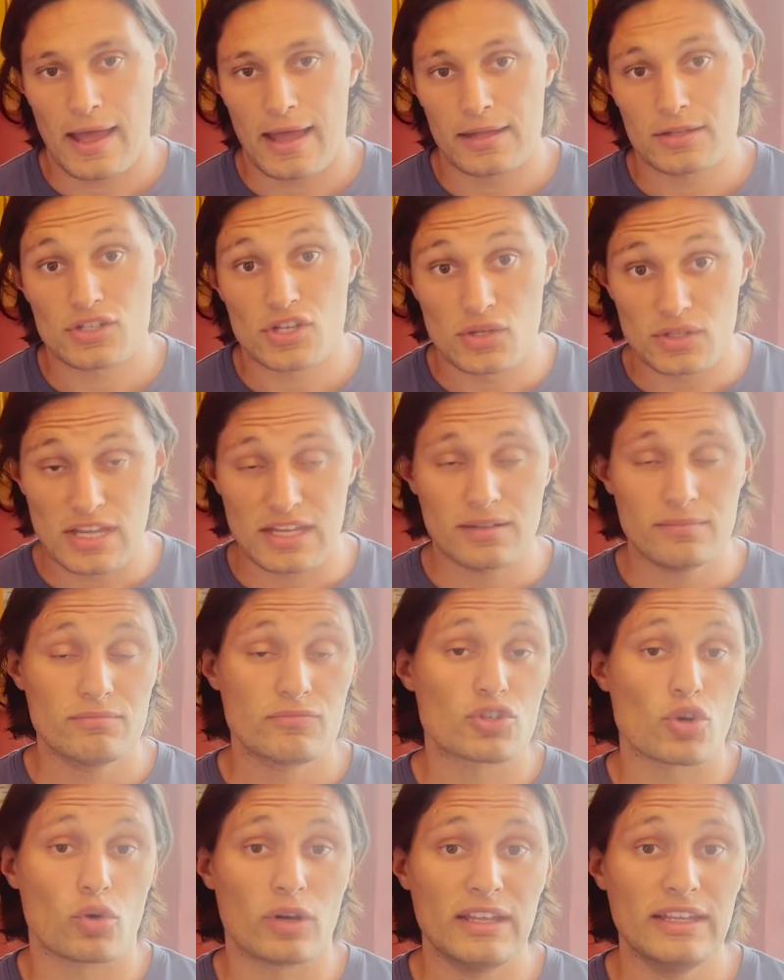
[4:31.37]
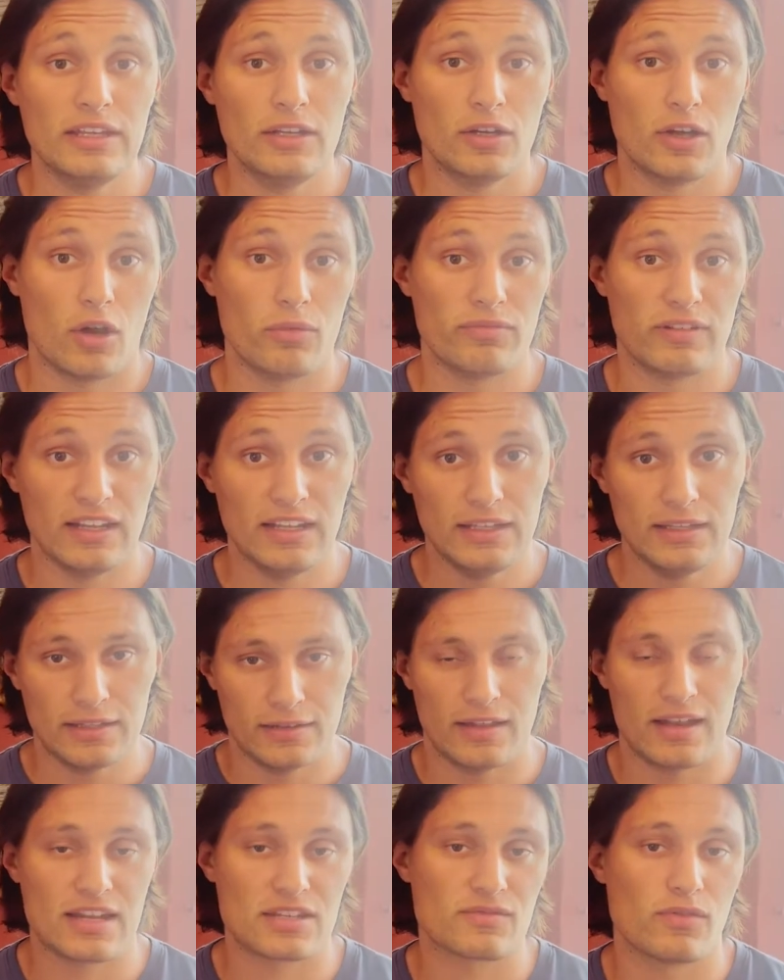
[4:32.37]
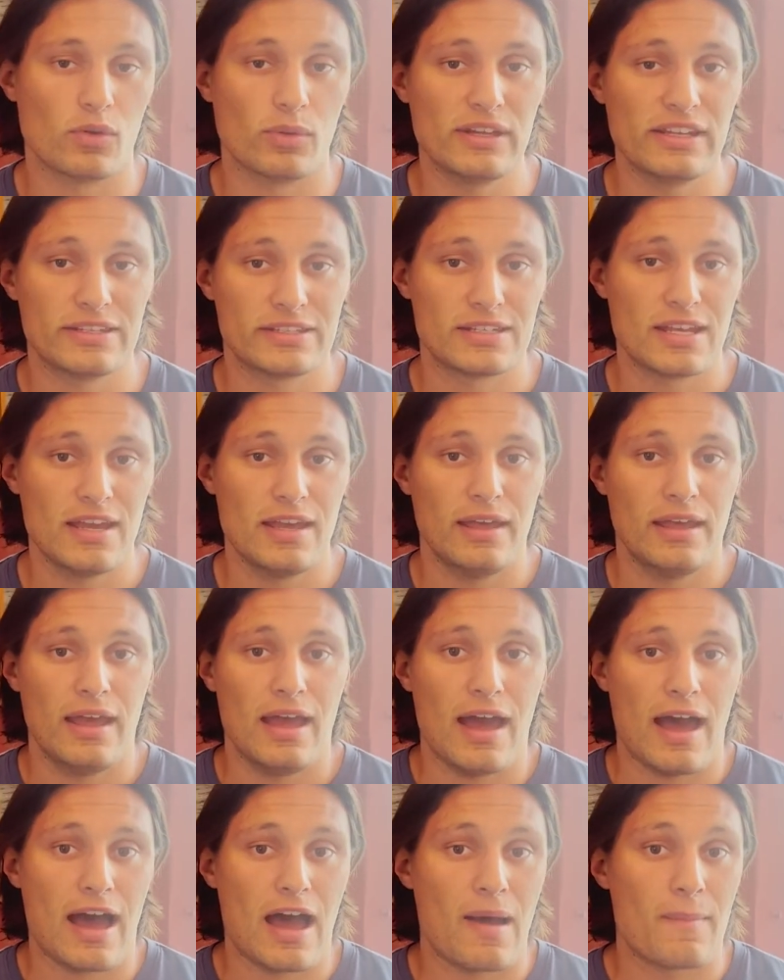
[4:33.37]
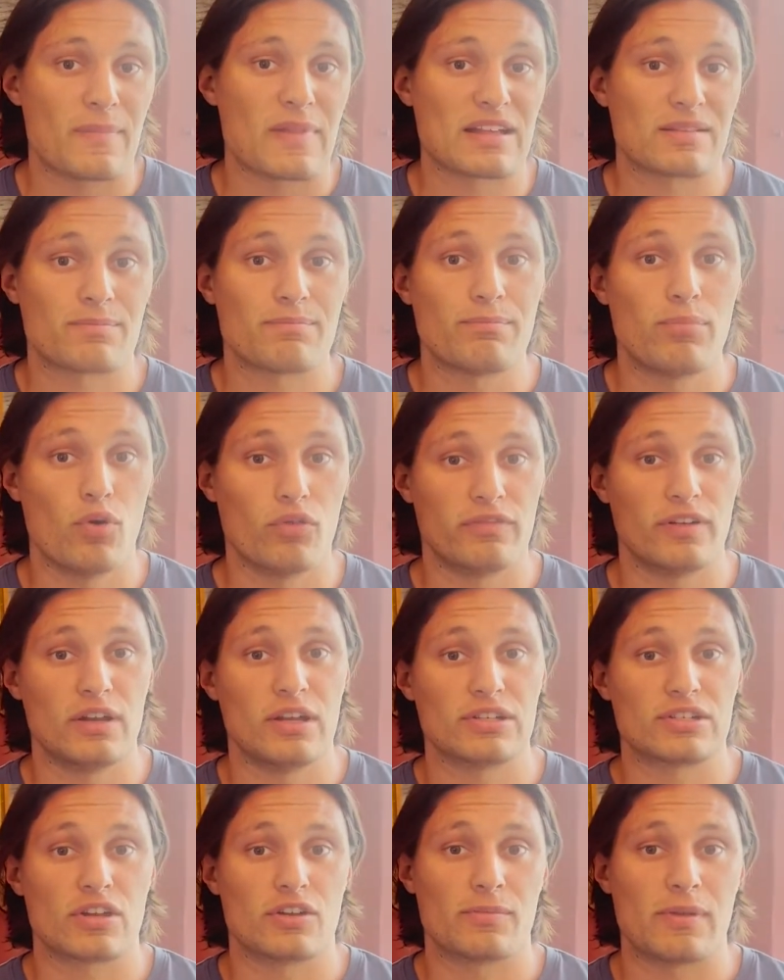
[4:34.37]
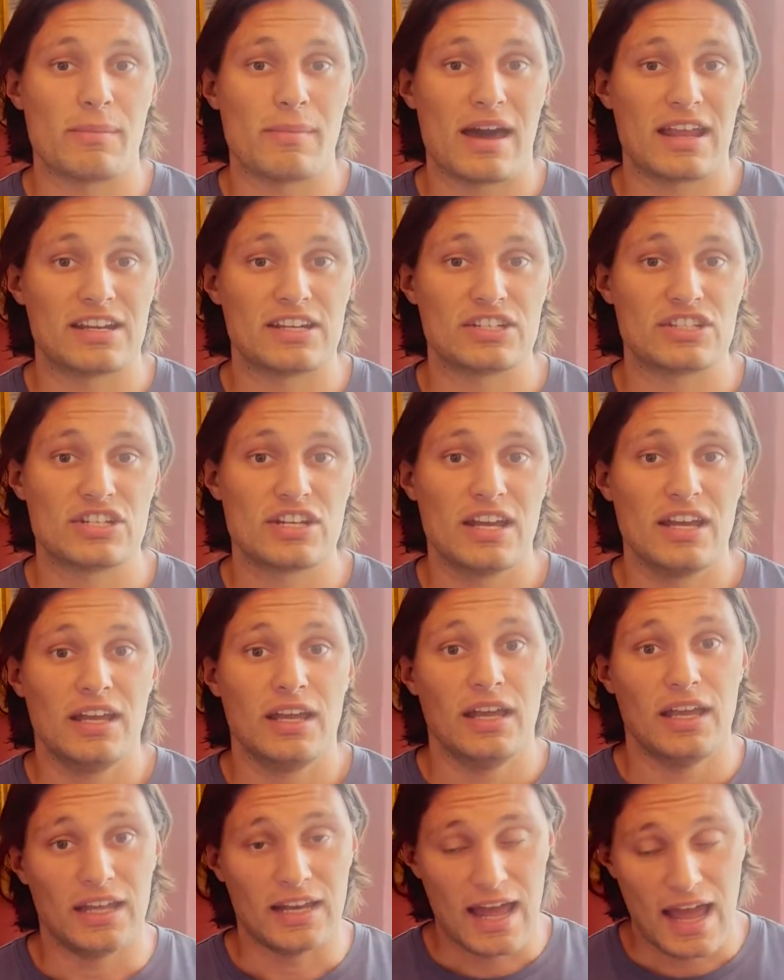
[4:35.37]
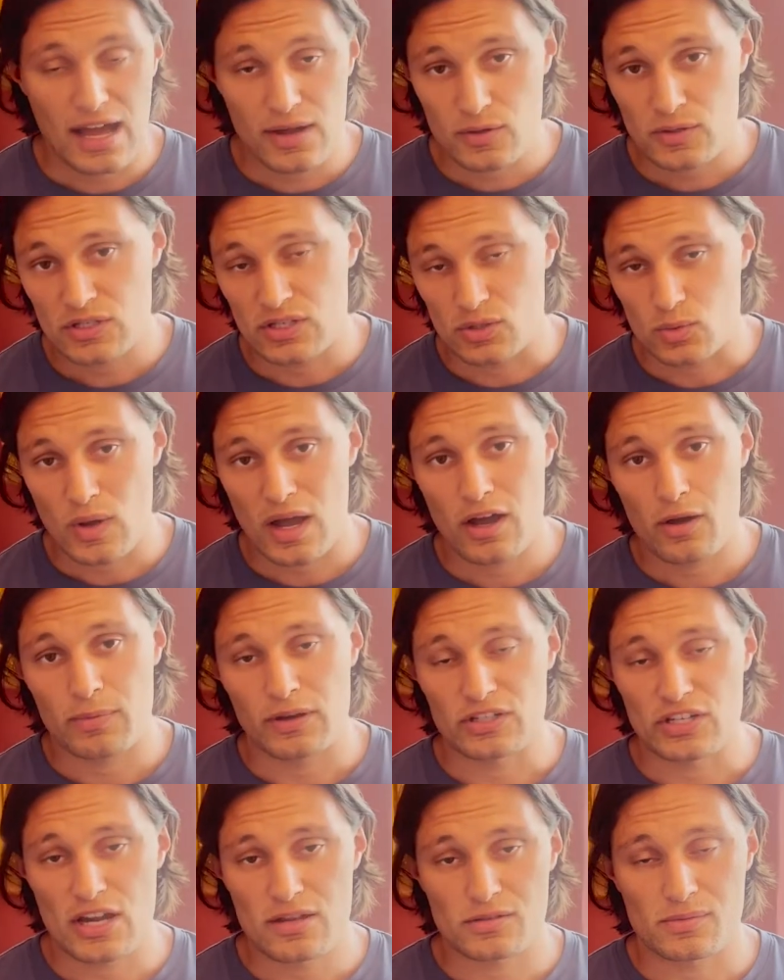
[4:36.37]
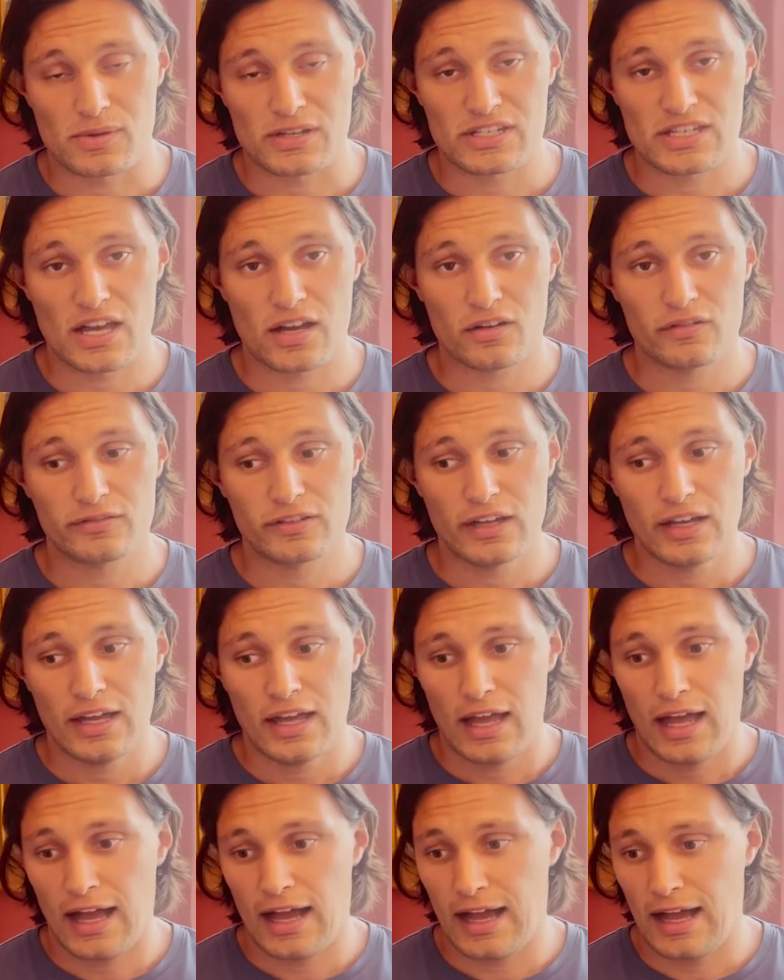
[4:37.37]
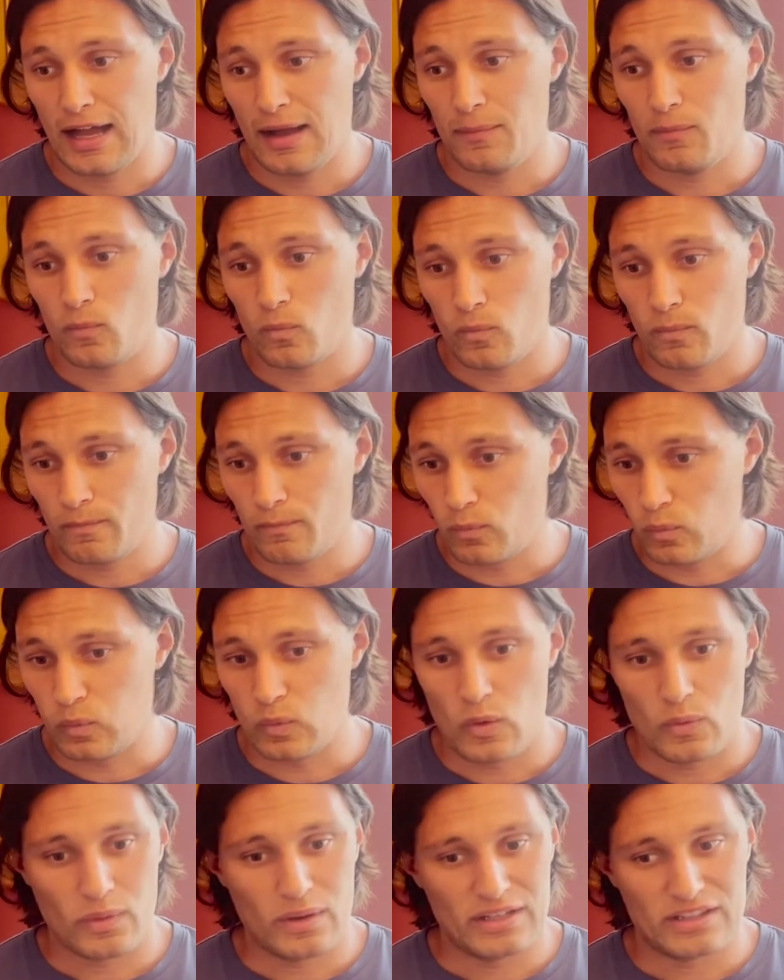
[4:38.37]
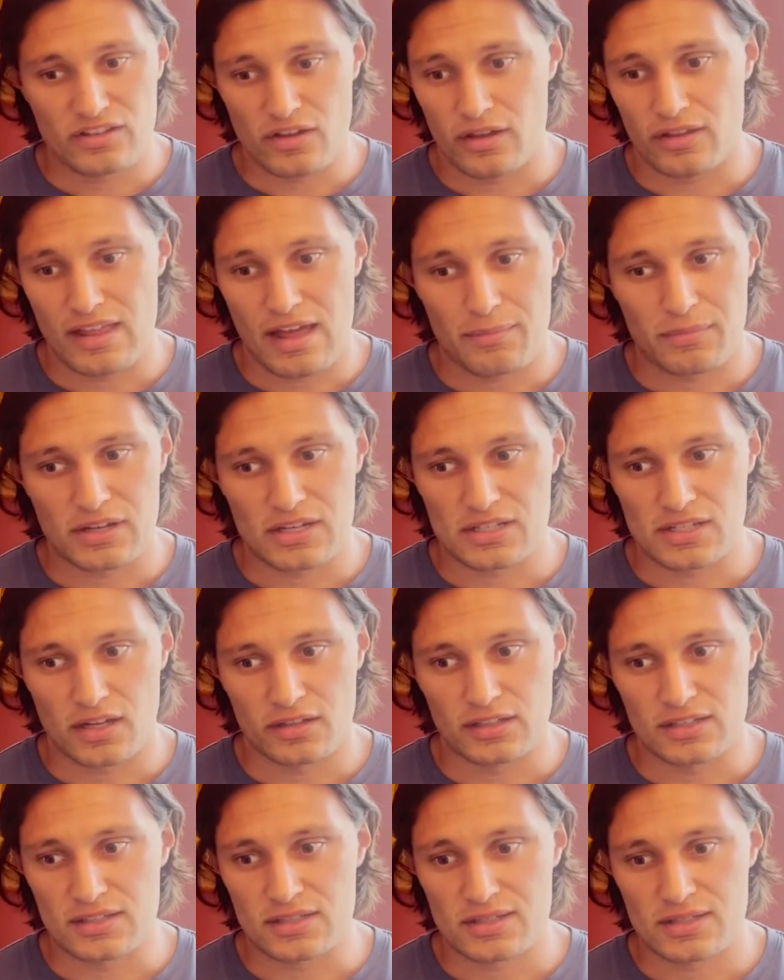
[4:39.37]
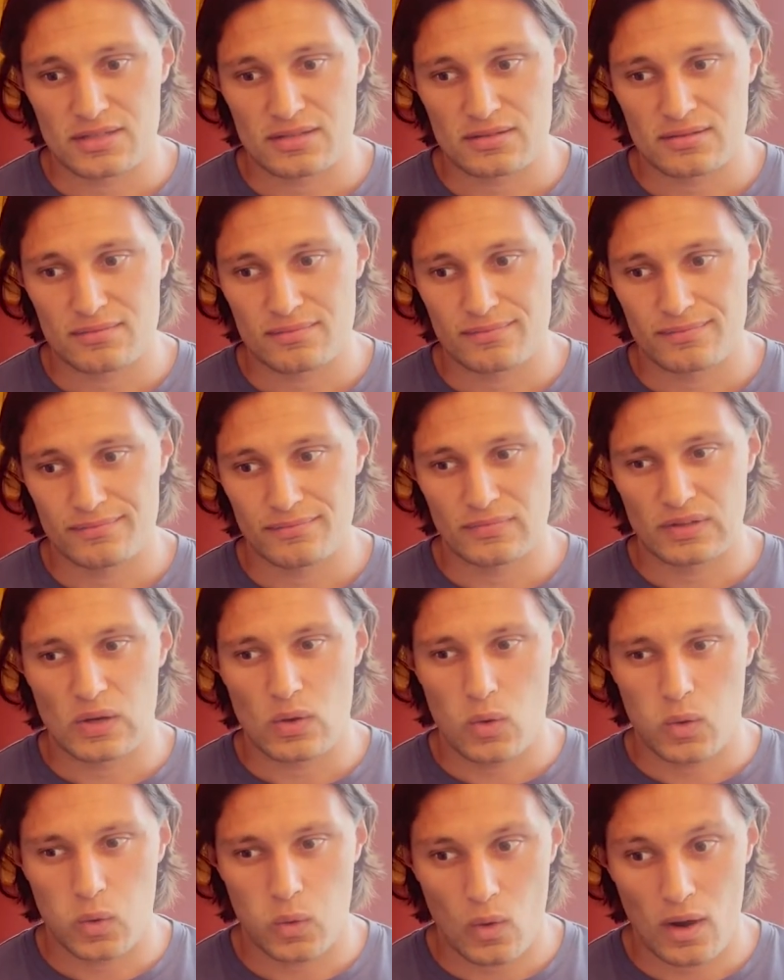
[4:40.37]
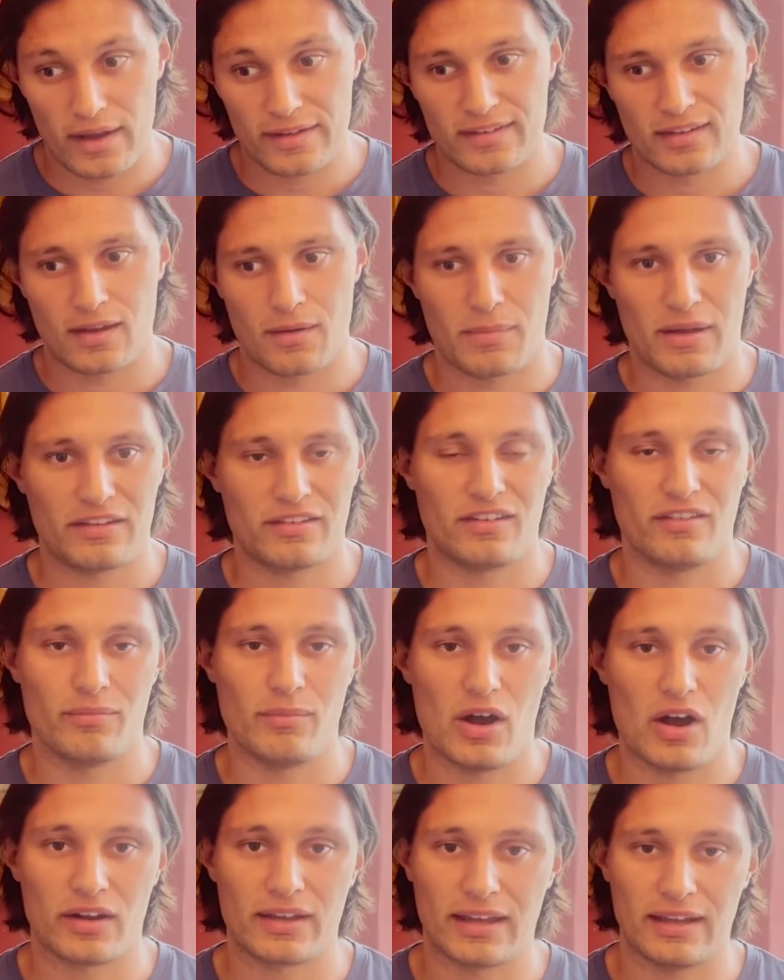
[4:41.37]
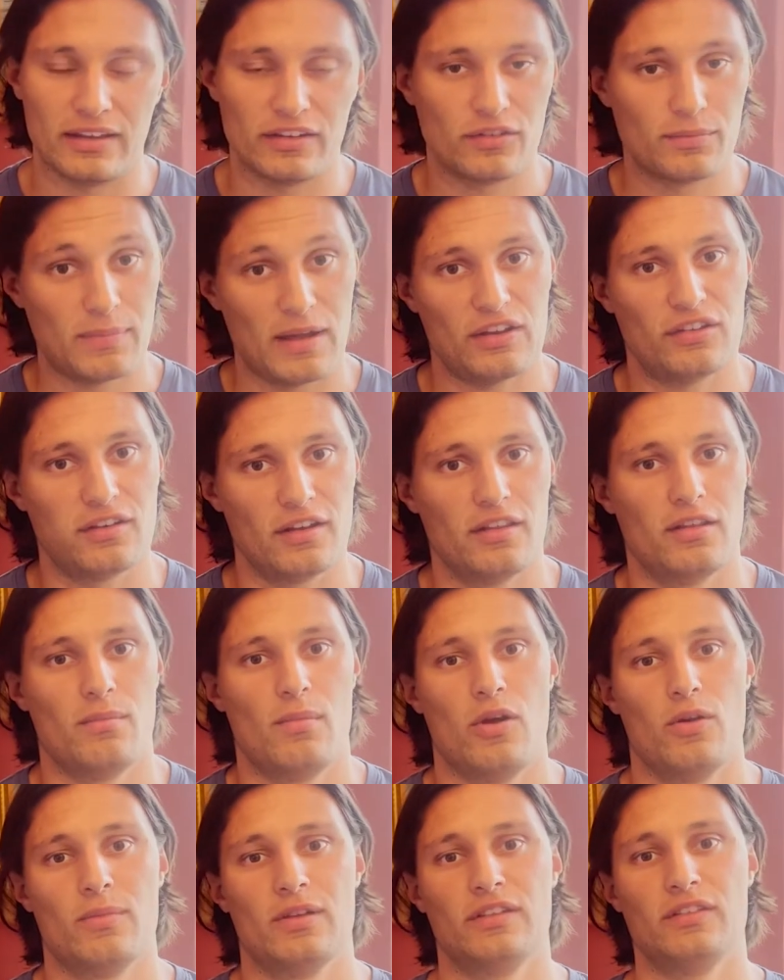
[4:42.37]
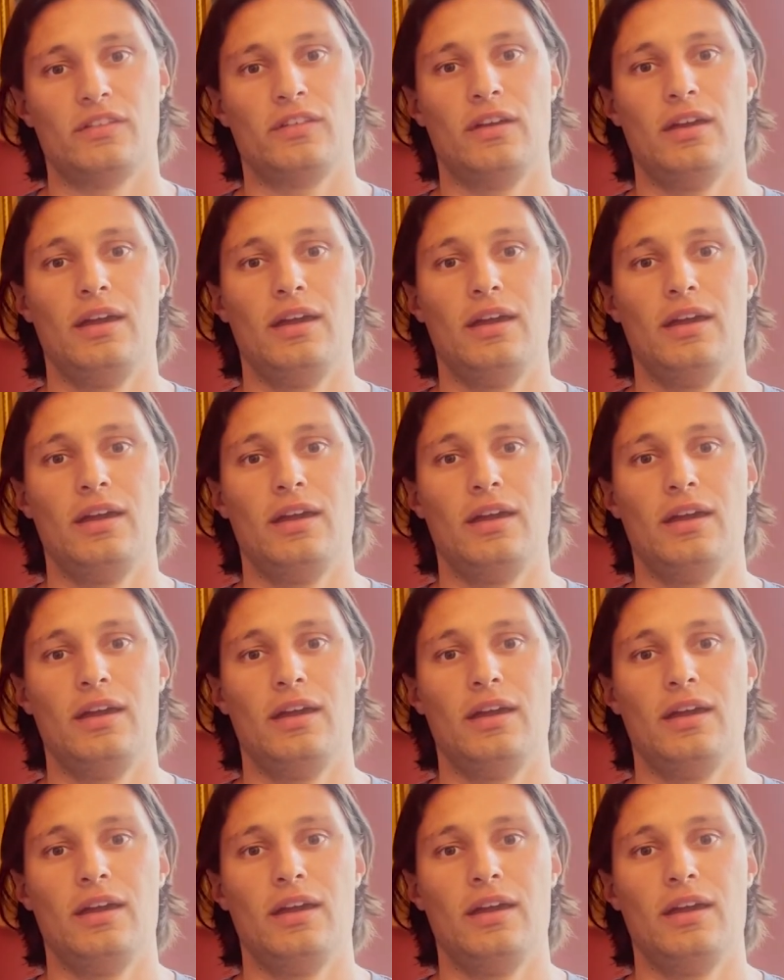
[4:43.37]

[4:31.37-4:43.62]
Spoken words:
Tooting shortly, hopefully in the next 4 weeks. That portfolio is going to be managed in-house as well by James and myself. We're doing that because London's quite a competitive market, especially at the moment.